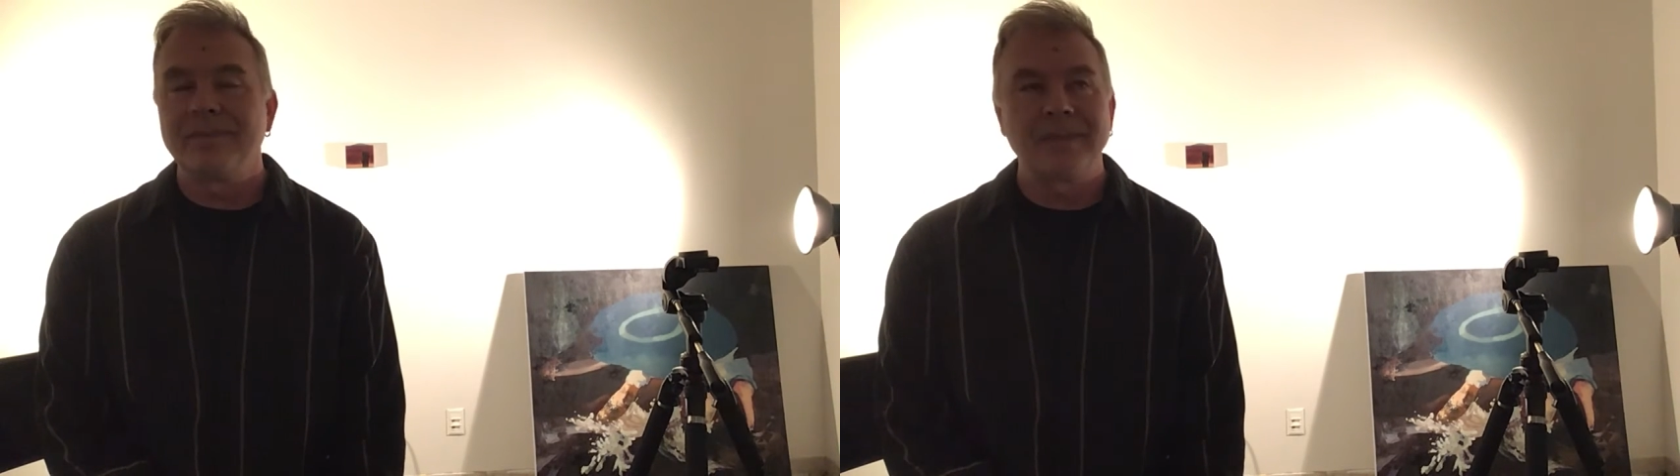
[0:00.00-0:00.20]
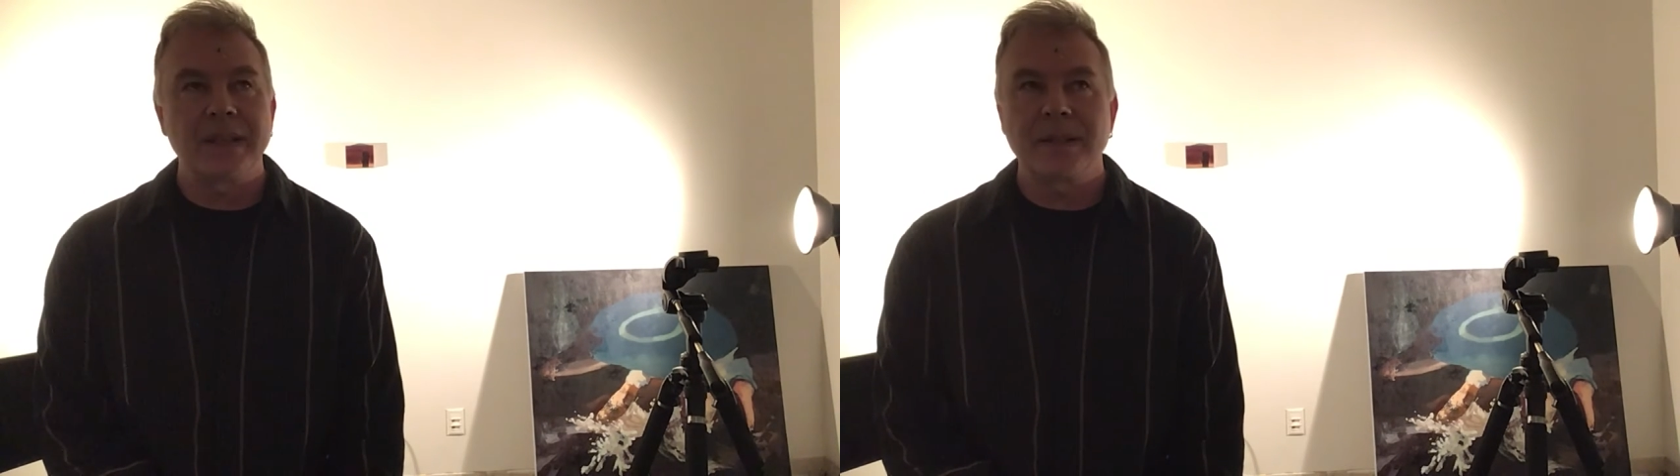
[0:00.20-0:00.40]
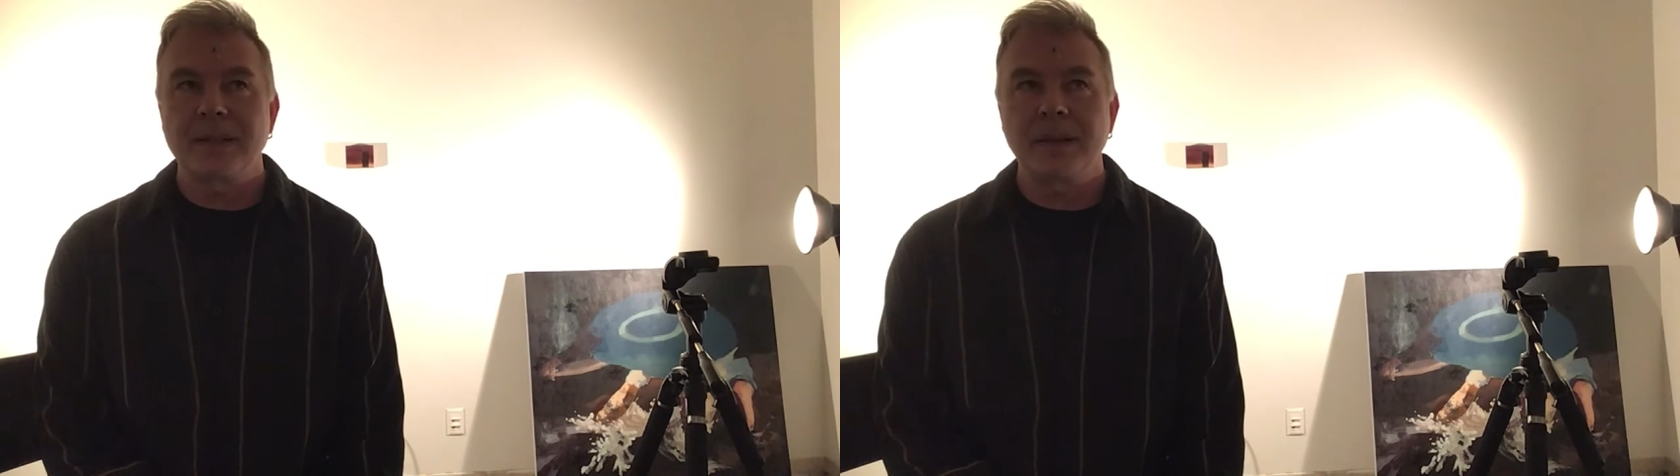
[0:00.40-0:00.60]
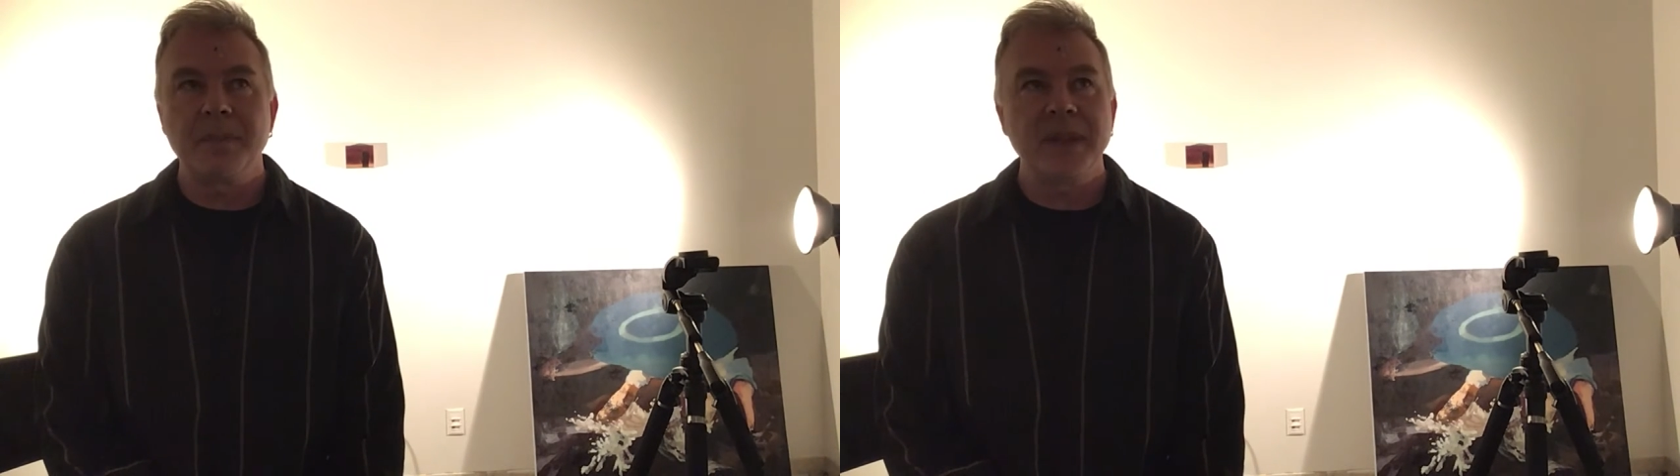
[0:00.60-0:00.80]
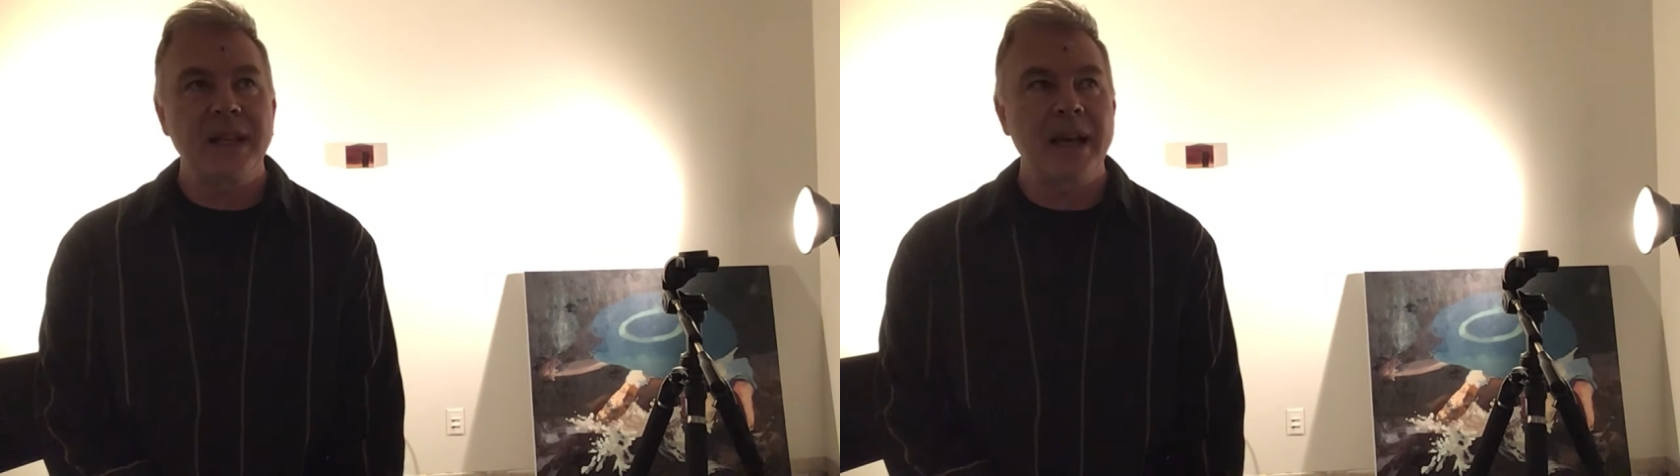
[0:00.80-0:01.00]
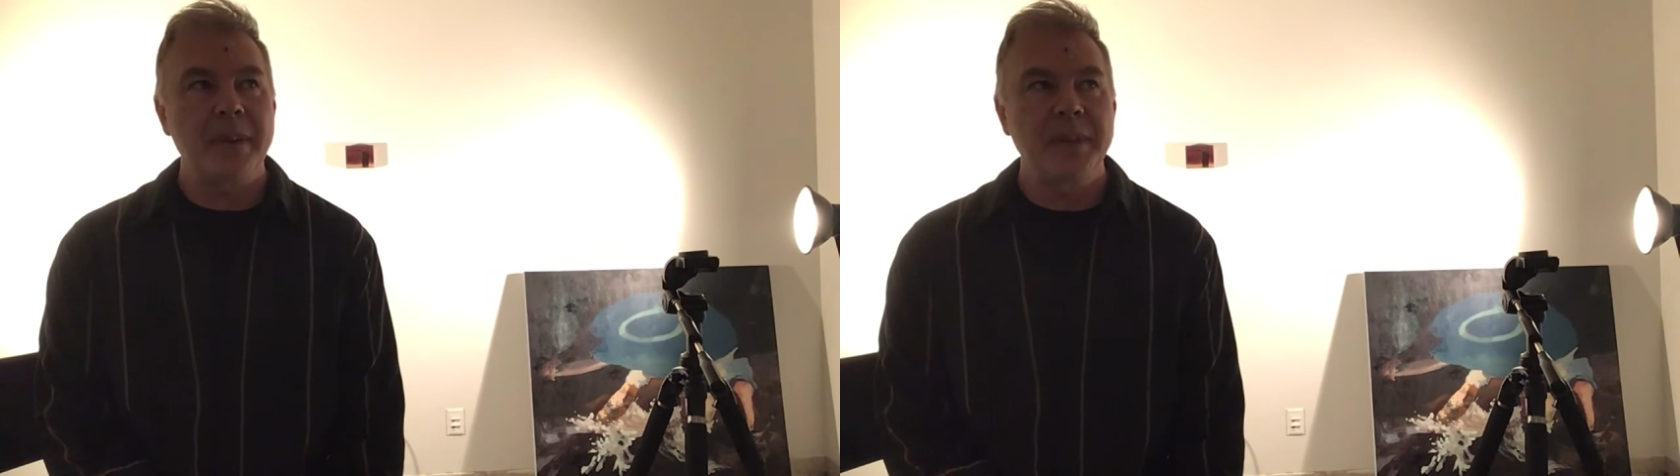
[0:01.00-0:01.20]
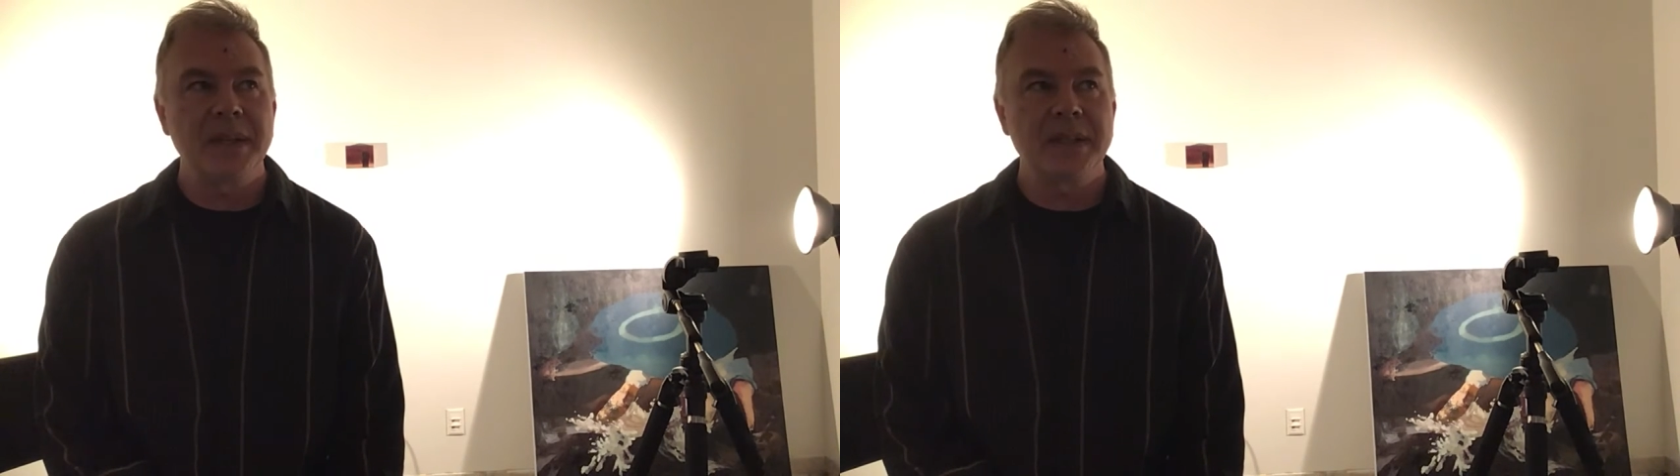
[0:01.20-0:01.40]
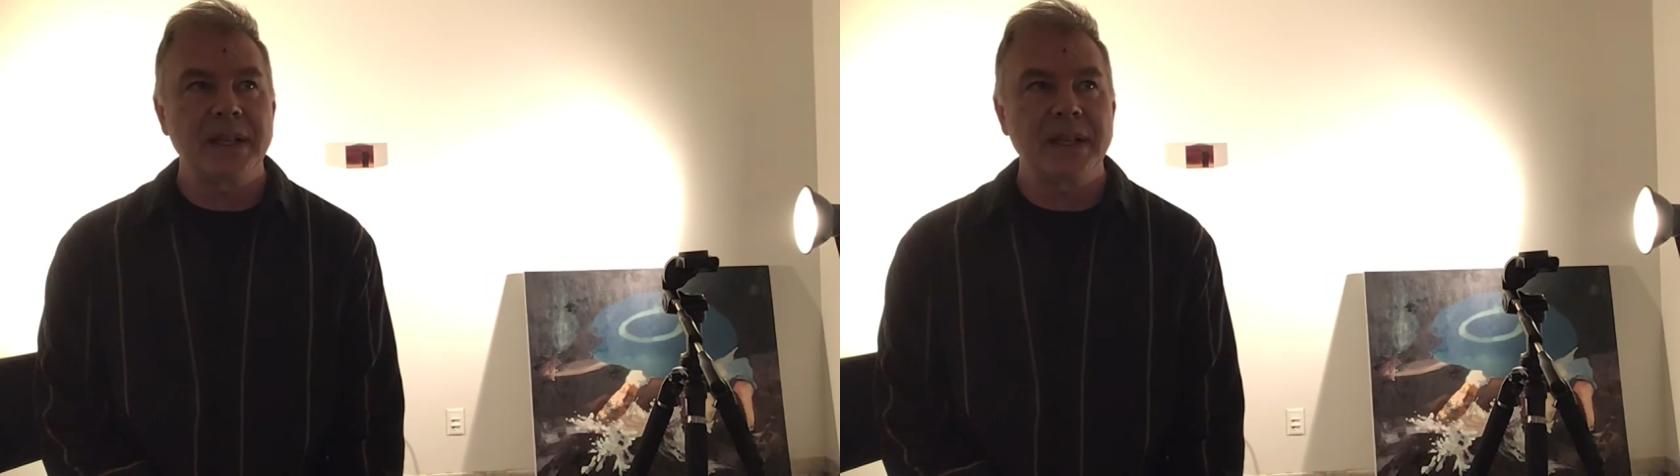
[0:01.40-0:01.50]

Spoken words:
that something happens.